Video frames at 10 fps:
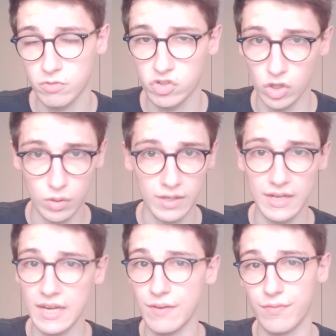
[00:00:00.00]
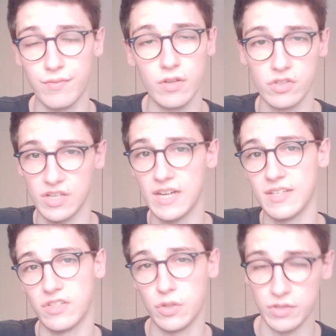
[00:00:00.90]
So if the site
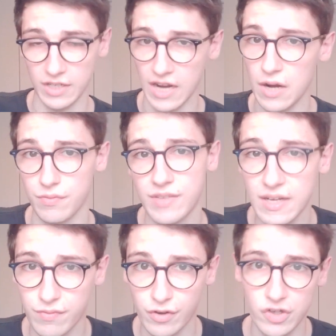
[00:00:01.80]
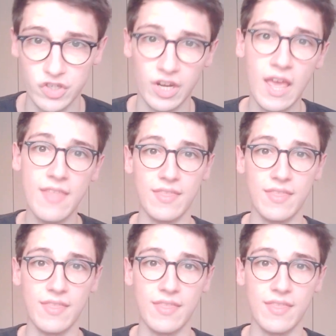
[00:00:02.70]
is using an out-of-date version,